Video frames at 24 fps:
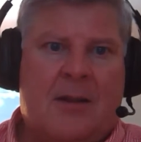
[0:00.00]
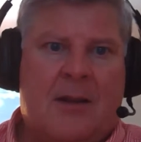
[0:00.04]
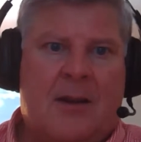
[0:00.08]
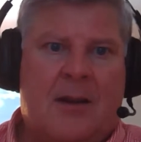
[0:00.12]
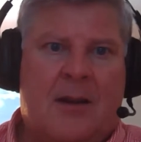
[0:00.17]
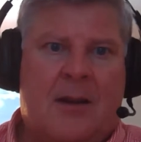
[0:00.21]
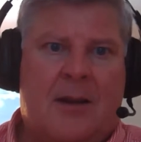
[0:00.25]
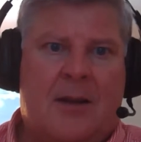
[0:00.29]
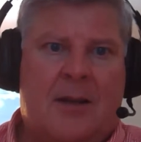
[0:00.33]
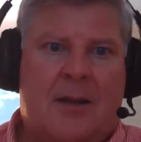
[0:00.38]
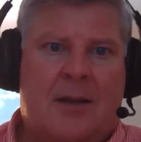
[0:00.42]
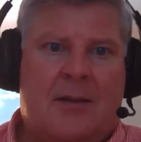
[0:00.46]

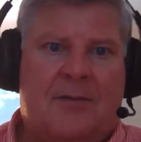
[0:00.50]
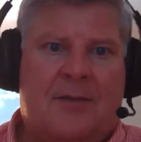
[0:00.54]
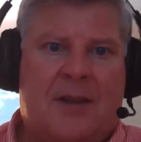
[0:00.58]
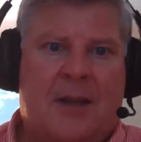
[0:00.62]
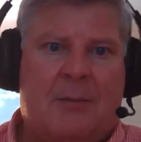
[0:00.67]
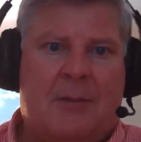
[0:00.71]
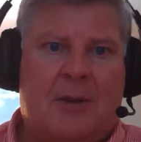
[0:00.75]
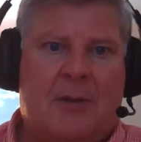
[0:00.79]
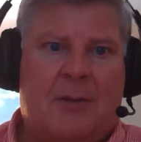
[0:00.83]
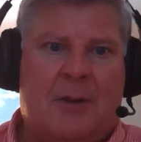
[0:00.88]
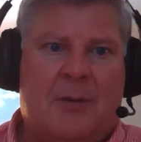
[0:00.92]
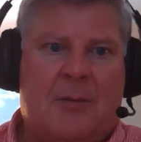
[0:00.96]

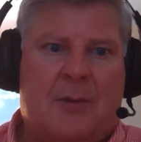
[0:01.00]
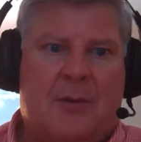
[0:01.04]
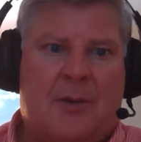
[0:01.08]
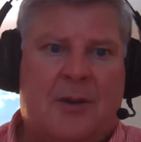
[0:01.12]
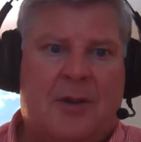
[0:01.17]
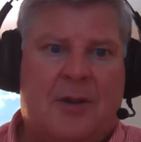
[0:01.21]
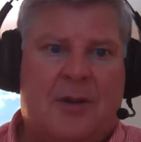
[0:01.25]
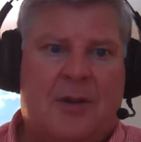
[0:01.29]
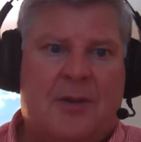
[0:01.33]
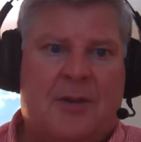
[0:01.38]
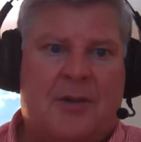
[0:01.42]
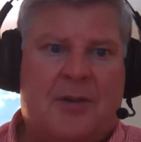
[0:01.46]
Family member,
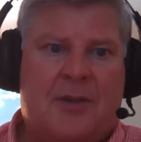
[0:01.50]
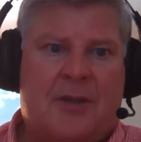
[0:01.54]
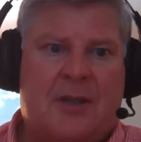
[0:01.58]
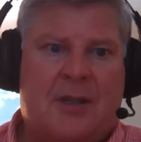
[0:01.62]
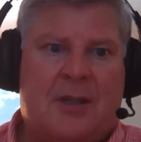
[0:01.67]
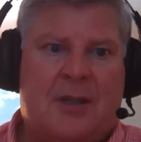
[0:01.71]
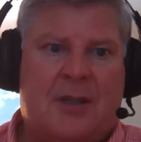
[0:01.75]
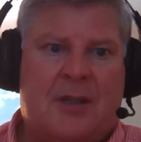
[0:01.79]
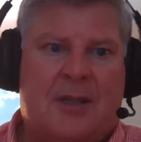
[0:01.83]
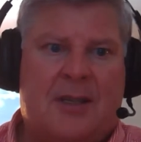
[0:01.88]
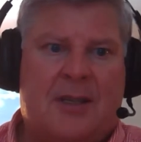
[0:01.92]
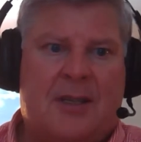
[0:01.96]
here's
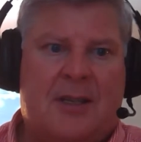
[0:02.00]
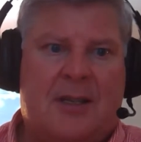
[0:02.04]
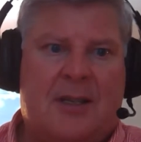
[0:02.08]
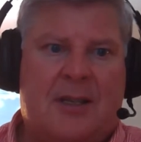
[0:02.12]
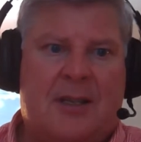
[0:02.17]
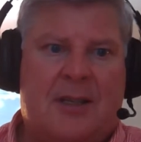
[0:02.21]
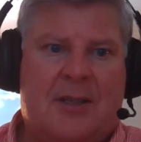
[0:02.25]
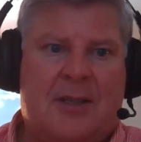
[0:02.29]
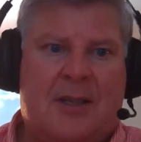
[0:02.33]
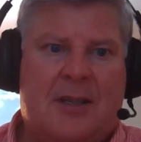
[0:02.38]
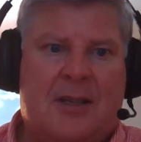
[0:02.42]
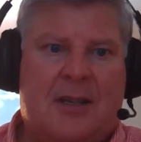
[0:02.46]

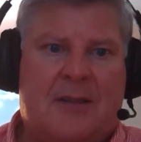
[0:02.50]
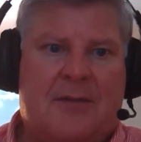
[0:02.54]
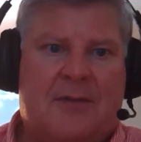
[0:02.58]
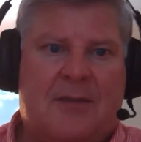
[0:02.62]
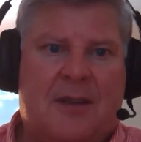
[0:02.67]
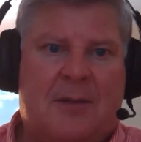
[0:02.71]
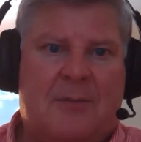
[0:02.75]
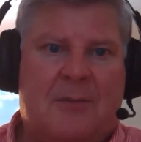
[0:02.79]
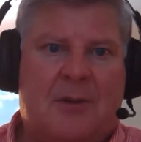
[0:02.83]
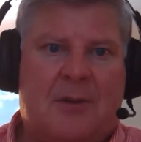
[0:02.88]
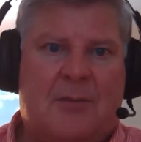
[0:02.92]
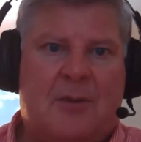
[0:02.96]
Lisa.
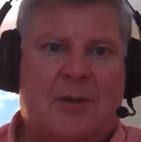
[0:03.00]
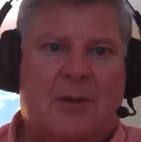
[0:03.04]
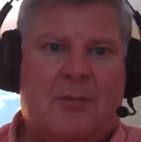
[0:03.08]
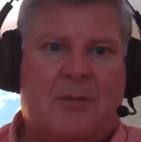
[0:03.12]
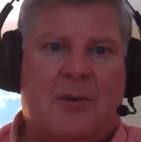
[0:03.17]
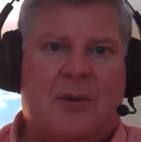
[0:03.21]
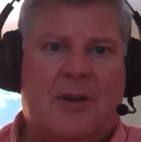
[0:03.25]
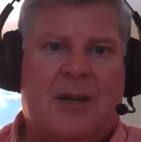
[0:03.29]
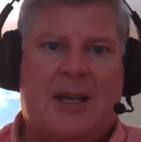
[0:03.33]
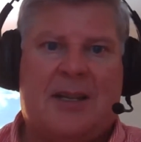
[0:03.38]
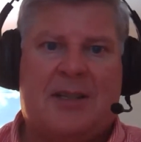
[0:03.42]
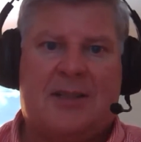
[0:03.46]
Family
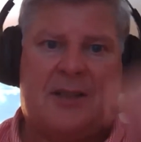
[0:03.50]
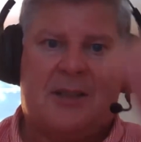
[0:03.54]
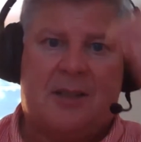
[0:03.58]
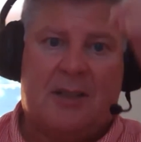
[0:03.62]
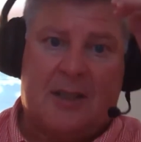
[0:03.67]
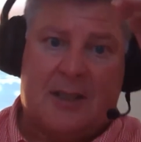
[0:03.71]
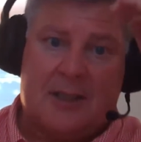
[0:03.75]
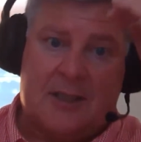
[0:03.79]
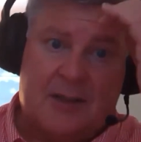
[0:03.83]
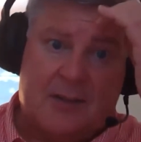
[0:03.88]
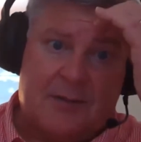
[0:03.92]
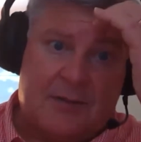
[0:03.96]
member has
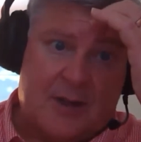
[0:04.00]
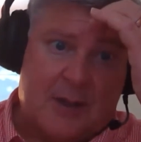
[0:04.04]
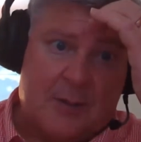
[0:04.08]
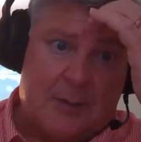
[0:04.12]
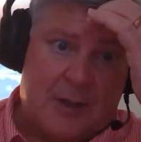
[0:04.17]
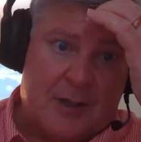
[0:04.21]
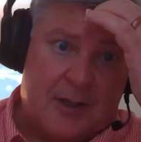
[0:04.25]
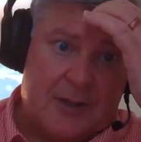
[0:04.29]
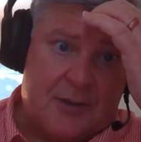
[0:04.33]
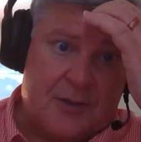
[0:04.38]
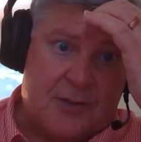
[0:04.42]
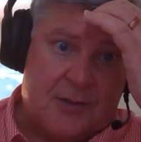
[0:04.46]
collected
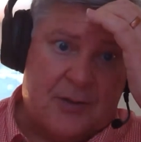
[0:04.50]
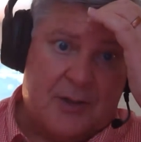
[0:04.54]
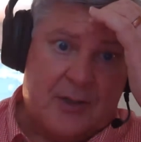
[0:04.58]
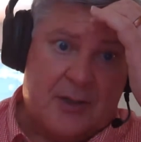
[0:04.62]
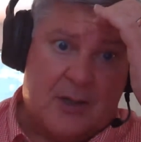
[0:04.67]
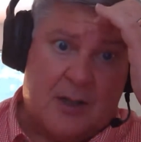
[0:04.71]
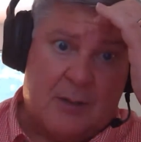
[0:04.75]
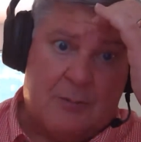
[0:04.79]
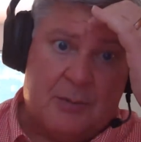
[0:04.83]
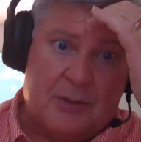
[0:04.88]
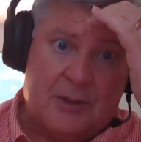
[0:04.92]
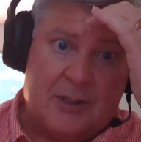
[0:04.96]
family history
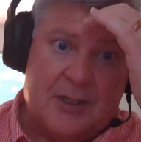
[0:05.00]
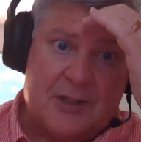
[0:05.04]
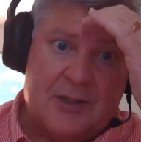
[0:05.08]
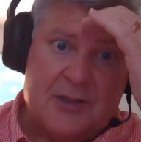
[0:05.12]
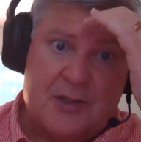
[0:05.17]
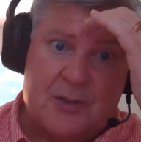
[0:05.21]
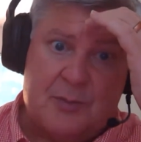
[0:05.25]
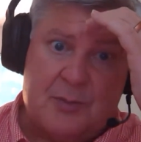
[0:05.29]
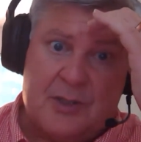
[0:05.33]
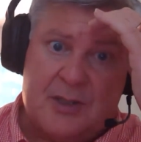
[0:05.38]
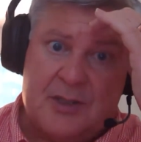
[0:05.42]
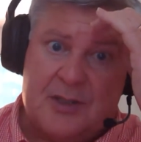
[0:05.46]

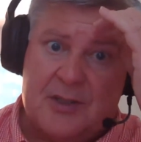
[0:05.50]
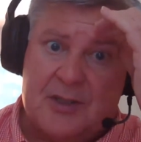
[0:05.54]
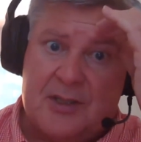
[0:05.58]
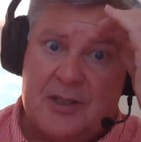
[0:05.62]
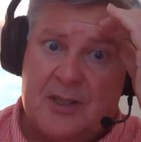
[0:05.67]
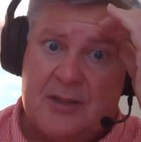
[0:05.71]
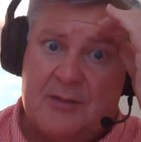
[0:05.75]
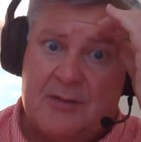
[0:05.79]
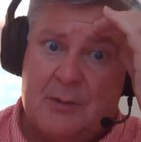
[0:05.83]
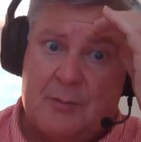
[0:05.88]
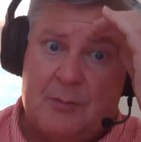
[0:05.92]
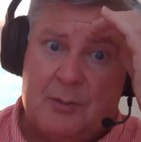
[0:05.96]
compilations, but
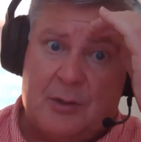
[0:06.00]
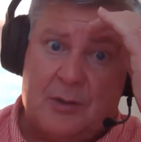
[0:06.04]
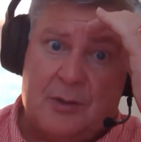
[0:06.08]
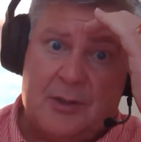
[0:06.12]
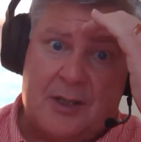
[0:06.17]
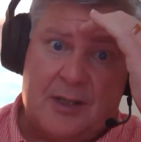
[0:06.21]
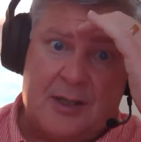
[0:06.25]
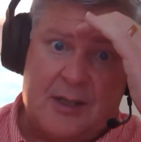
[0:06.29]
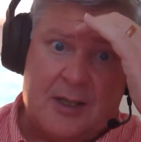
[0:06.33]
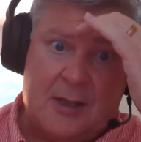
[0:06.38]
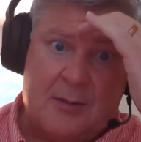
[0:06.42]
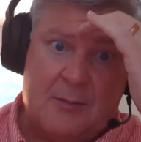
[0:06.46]
instead of
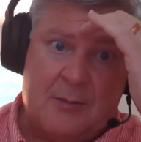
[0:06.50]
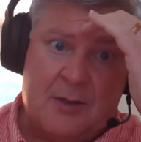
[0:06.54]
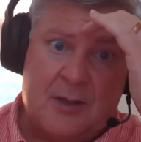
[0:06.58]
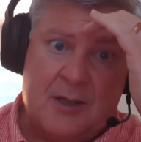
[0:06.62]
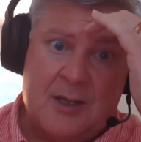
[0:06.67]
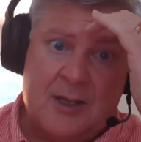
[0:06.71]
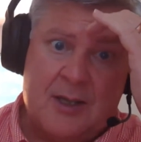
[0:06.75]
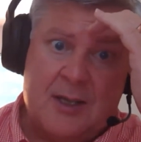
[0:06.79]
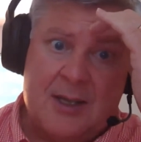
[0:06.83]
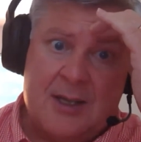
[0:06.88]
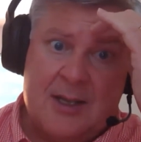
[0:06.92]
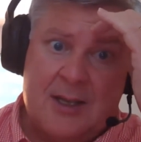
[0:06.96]
uploading them
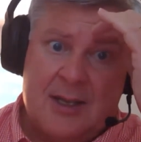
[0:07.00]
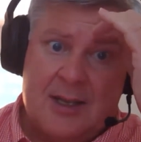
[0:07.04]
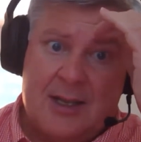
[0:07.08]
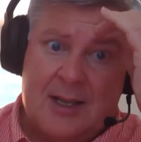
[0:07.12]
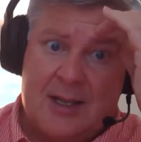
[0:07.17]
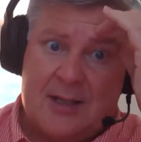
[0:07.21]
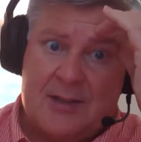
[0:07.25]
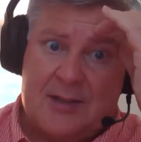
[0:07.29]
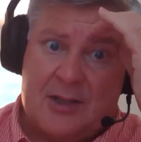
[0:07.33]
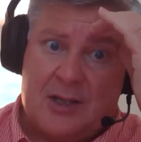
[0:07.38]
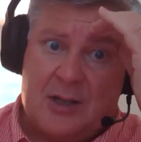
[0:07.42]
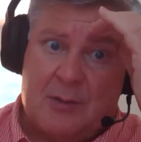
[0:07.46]

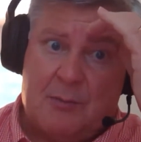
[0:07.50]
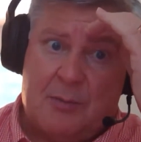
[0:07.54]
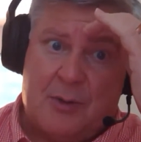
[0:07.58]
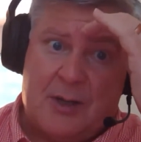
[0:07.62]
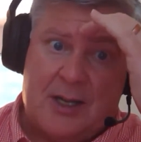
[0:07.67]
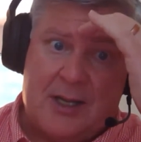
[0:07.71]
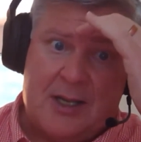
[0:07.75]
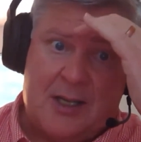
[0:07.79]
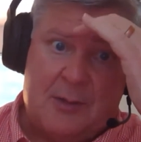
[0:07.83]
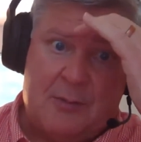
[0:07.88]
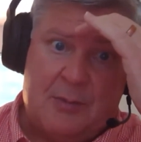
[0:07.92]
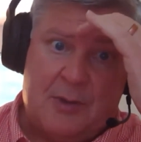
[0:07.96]
as a
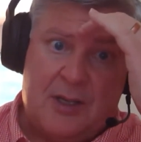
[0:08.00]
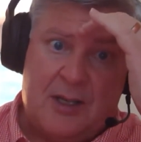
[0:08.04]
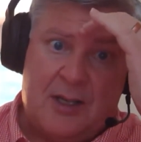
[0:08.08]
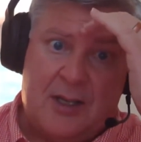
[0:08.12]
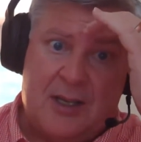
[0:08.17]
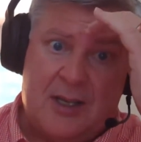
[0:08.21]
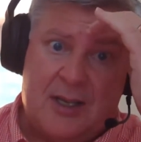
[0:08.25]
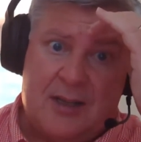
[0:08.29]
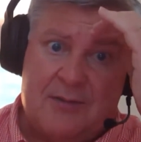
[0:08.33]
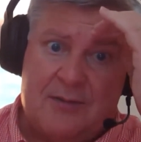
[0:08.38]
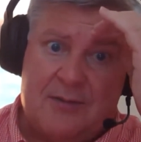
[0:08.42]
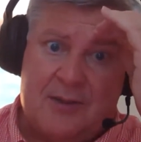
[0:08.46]
combined
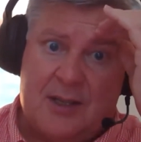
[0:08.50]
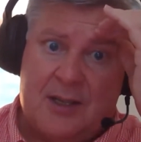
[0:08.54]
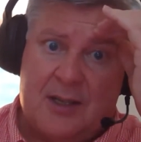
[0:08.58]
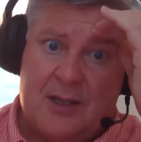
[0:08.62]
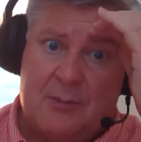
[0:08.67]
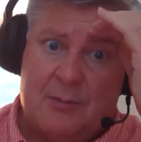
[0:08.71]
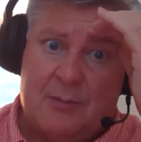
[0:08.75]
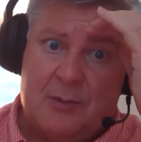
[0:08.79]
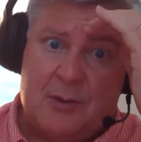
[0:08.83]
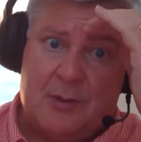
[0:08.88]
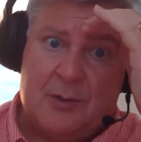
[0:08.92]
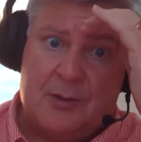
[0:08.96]
PDF, they
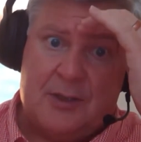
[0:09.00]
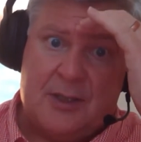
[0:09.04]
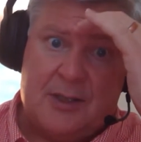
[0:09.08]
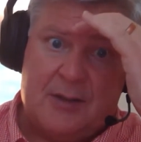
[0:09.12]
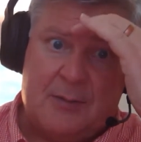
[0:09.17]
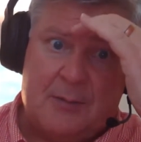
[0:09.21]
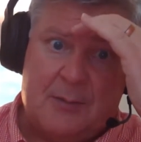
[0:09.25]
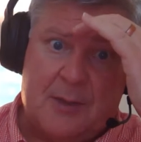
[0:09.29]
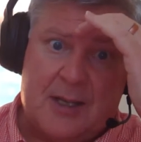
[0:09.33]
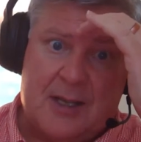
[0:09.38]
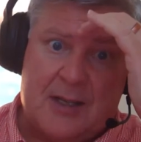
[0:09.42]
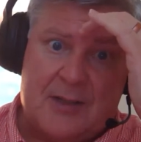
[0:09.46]
upload
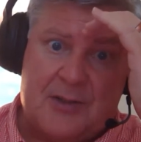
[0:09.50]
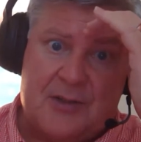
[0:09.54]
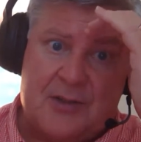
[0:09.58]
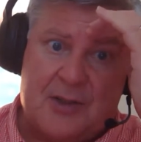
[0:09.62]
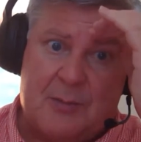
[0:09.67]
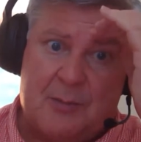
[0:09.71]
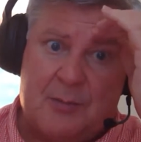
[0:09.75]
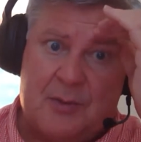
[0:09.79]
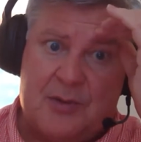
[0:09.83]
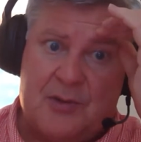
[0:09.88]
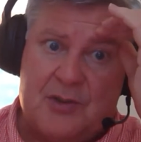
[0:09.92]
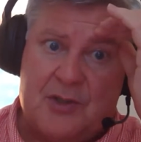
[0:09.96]
them as
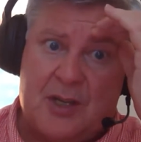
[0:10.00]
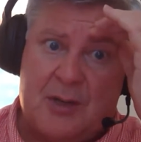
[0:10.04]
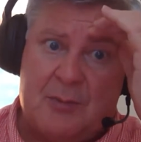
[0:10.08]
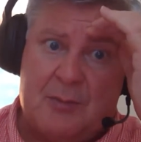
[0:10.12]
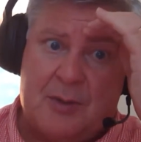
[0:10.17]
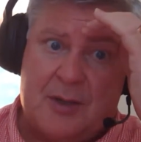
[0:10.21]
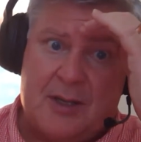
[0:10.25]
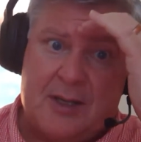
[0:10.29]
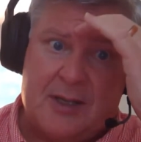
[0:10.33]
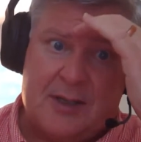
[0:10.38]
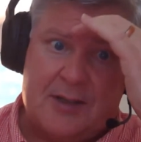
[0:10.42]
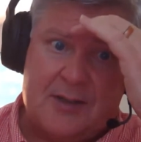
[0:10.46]
separate
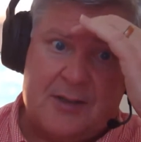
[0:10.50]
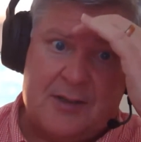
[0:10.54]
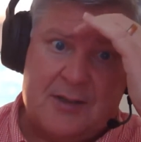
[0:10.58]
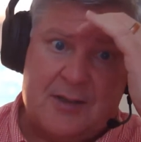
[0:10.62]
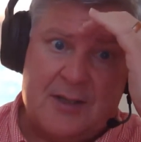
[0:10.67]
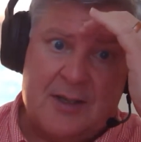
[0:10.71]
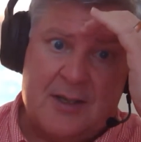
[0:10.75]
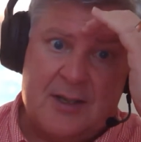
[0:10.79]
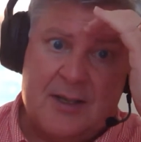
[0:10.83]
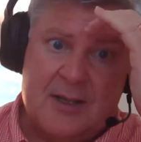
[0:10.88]
JPEGs,